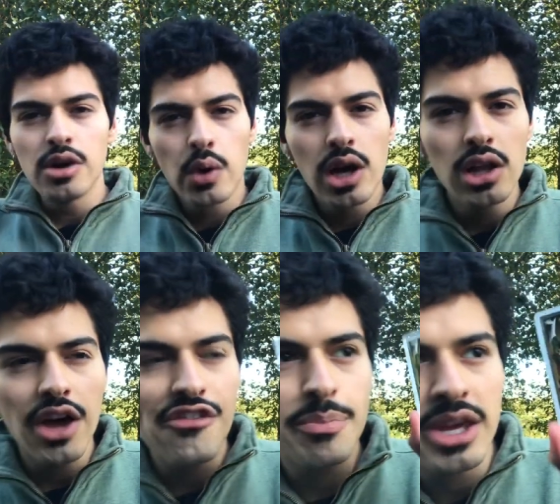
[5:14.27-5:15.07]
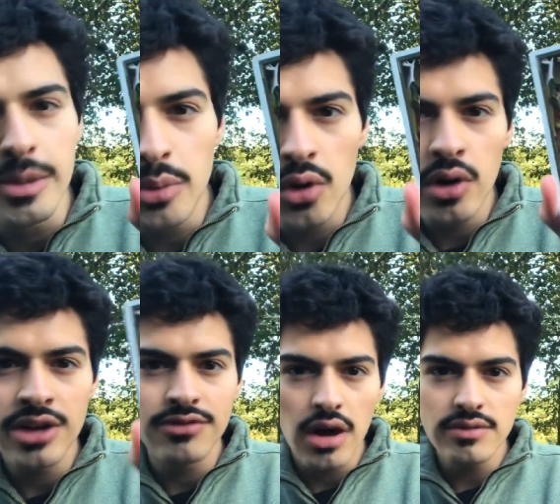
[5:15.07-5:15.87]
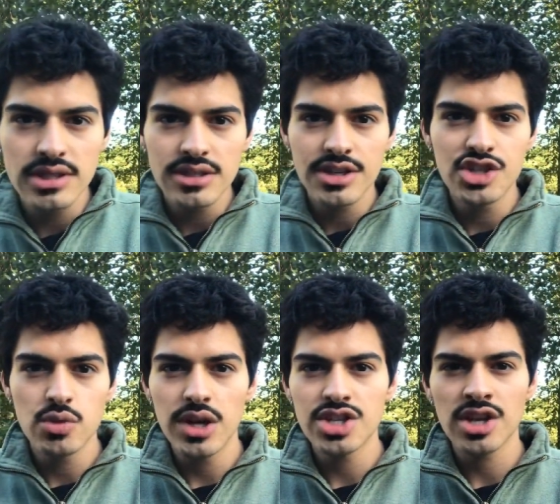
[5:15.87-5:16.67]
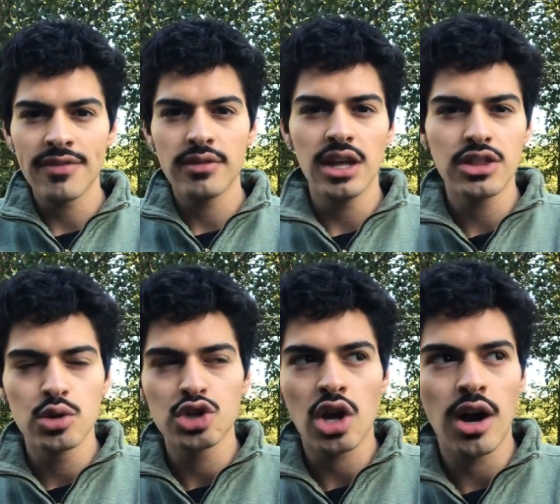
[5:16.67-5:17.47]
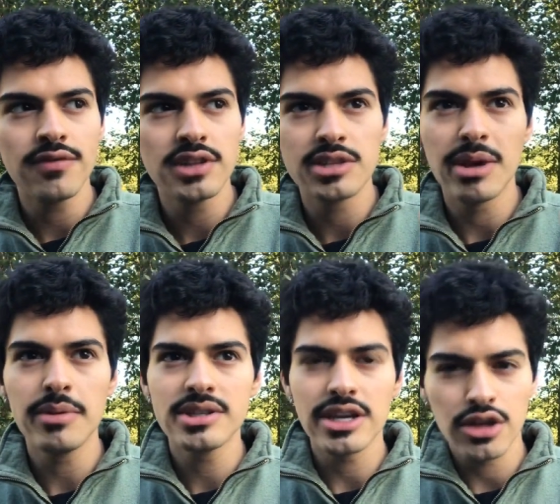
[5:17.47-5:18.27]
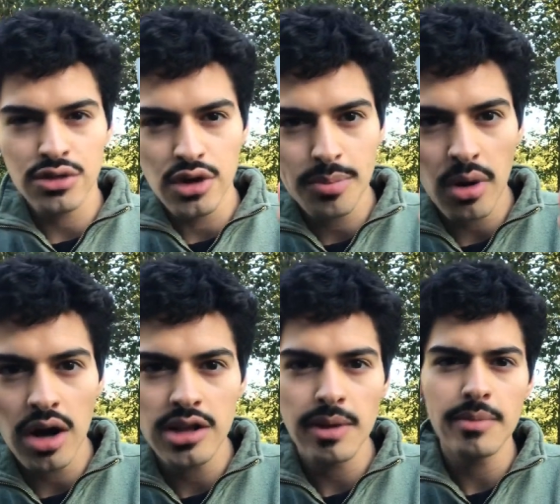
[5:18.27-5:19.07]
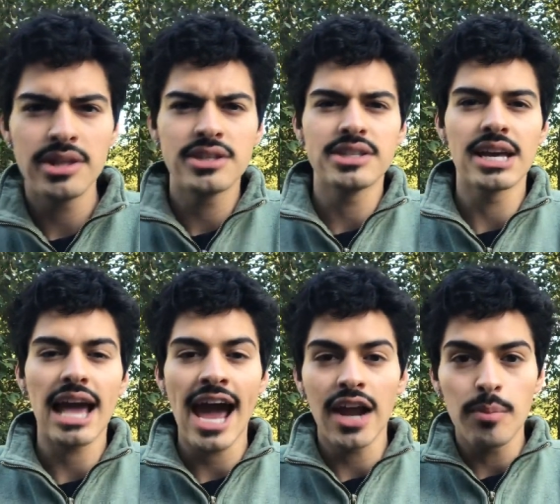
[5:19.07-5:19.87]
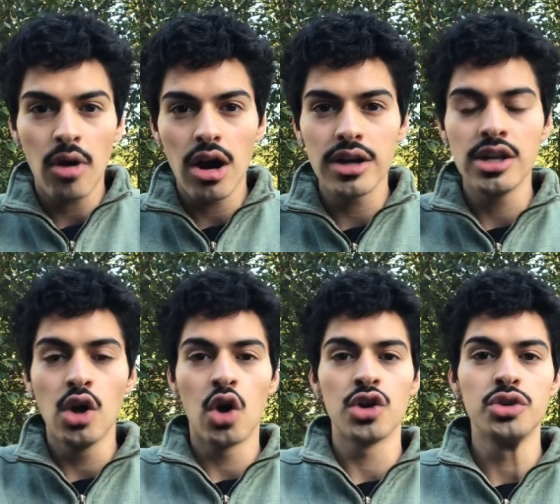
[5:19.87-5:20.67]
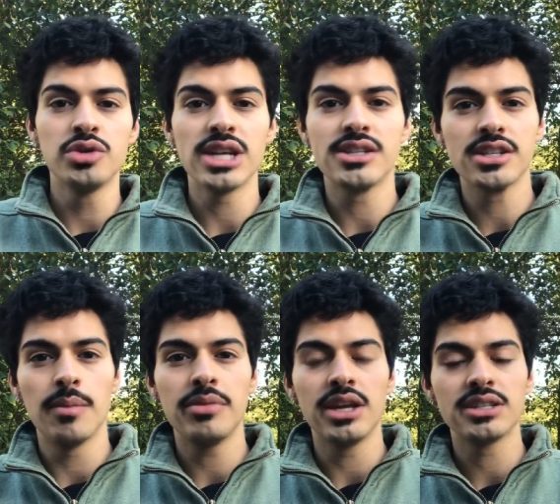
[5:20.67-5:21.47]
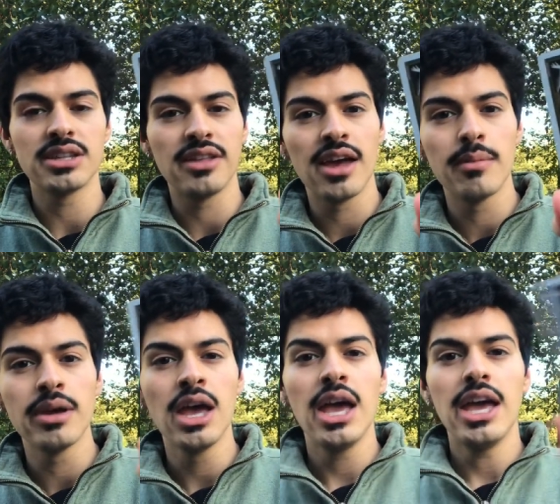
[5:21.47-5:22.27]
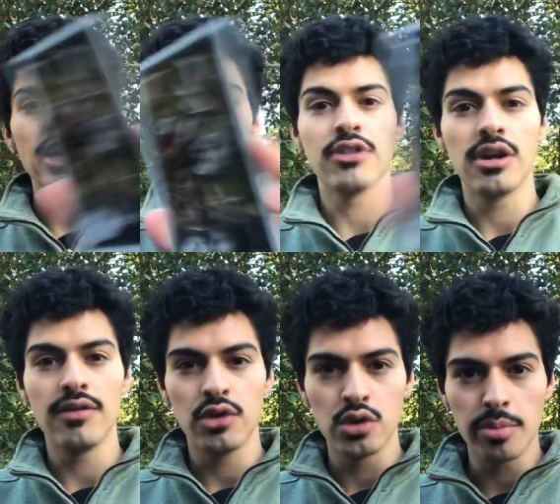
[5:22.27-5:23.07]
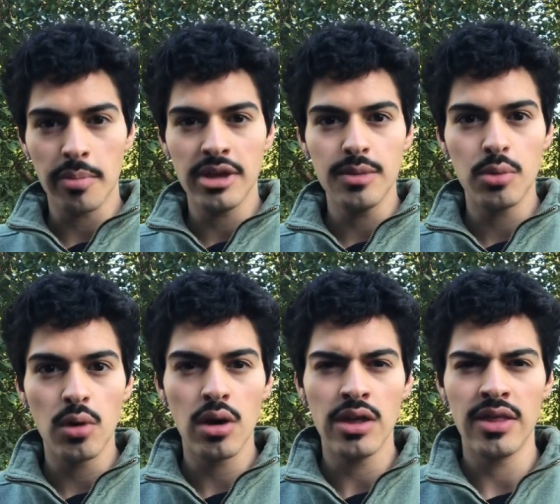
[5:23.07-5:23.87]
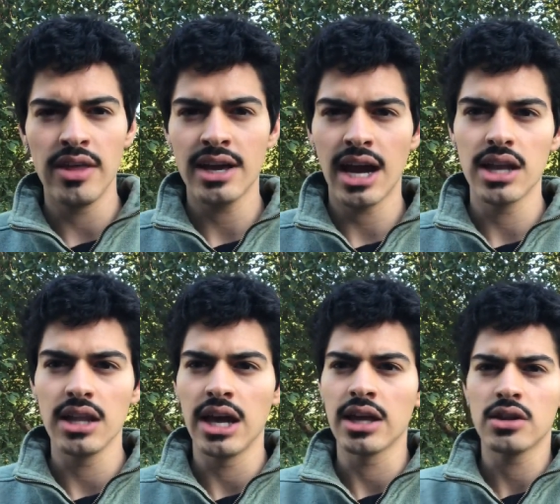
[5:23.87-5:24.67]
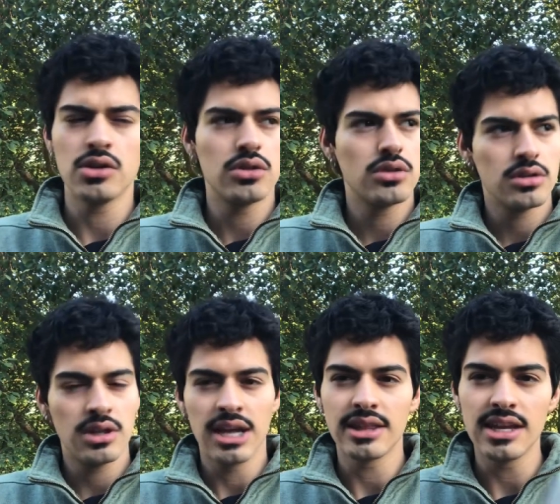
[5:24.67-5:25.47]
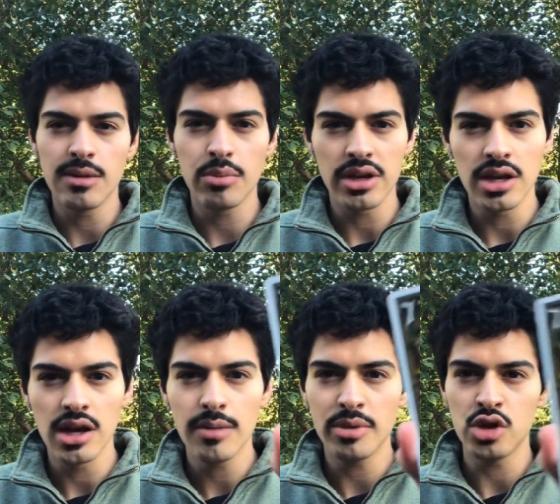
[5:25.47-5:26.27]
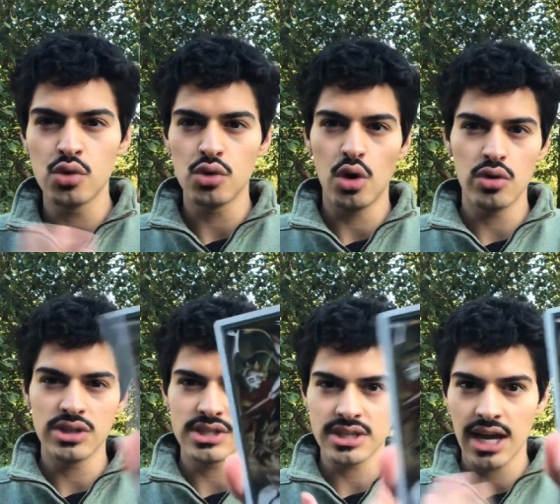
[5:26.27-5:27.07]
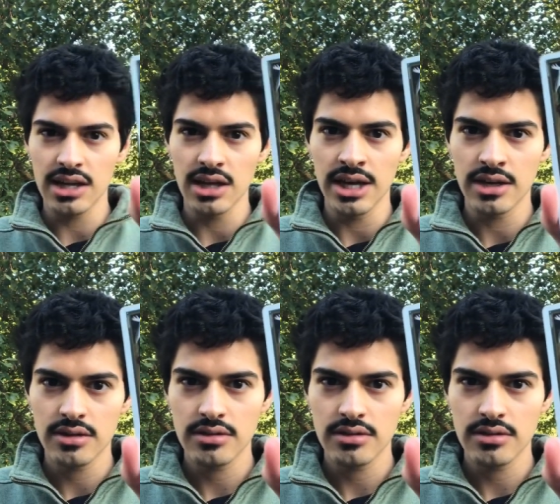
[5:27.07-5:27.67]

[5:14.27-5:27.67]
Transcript: There were a lot of people involved in this situation. I feel like there was a conflict. Maybe it's like a third party. Maybe this is like at a party or you said something to them in front of a group of people and then they kind of like, like they didn't bring it up, but you know this is kind of like